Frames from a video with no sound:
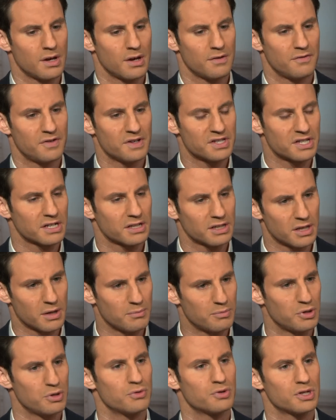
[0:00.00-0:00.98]
physically
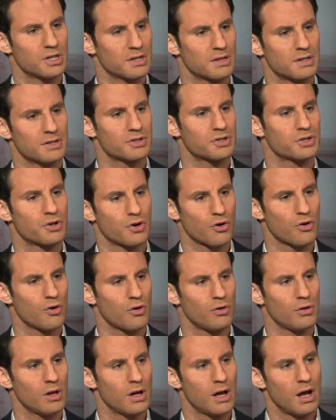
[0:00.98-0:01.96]
abusing this
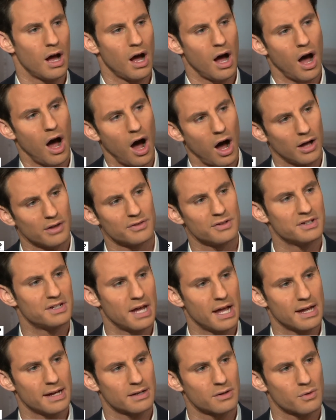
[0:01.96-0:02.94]
girl on the
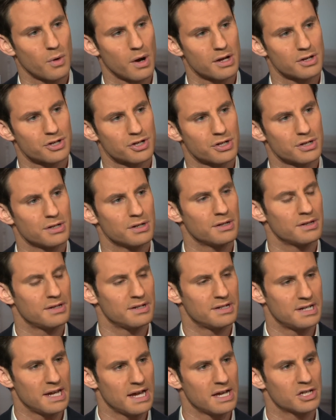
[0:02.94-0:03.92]
day in question, the
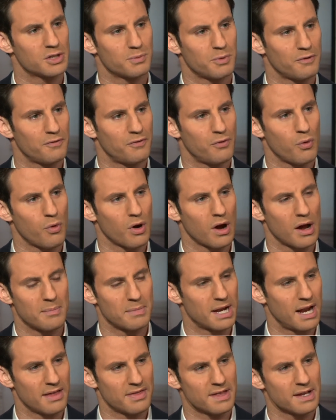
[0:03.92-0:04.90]
days before? I
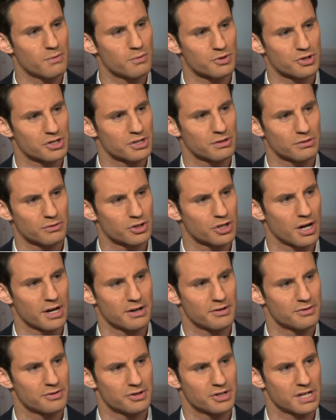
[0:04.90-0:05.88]
mean, I think we're still trying
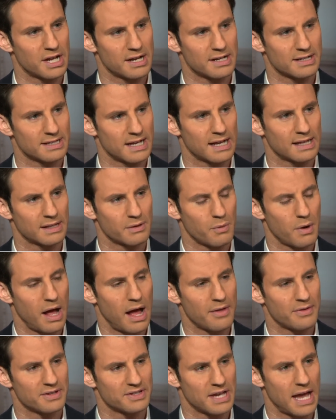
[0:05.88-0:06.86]
to understand exactly
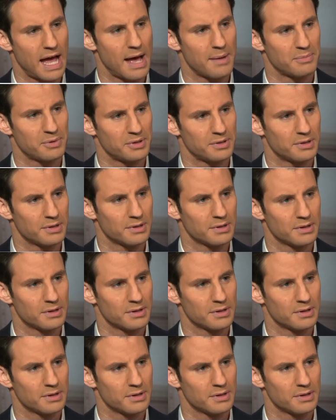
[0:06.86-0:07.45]
how this happened.